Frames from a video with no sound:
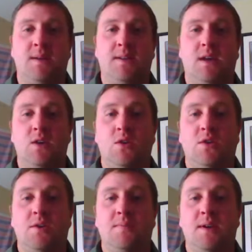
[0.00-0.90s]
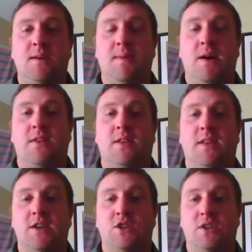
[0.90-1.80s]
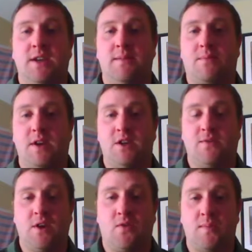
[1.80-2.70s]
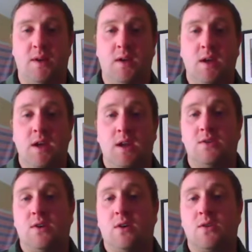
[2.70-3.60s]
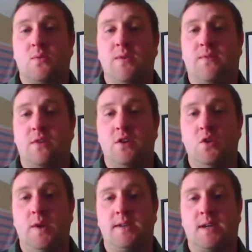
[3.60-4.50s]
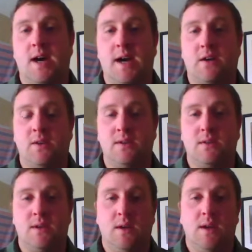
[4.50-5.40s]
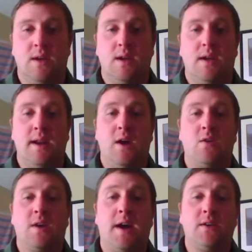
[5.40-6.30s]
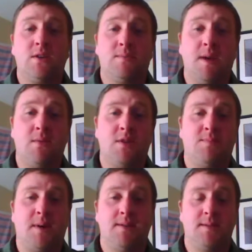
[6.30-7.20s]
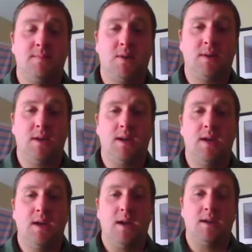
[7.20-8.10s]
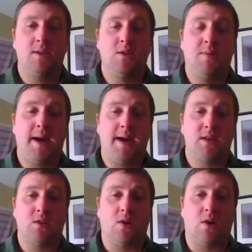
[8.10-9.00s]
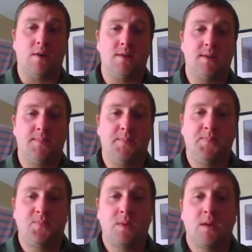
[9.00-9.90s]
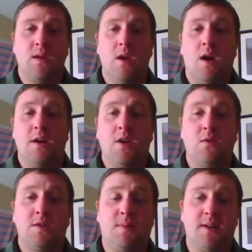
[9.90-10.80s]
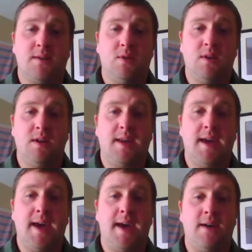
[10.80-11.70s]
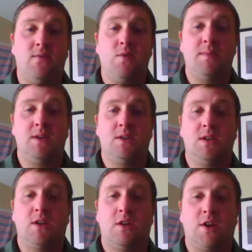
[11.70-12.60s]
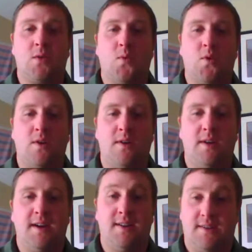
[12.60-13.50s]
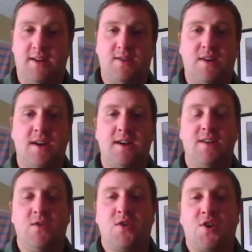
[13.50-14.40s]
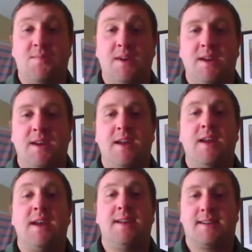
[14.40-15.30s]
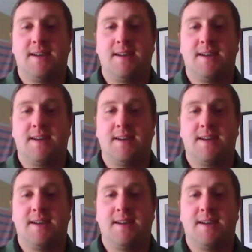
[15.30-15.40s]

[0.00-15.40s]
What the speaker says: going to tell you a little bit about the legislative branch of government. It's also referred to as Congress. Now, Congress' main responsibility is to pass laws. Another responsibility they have would be to declare war. That's right, you heard me. It's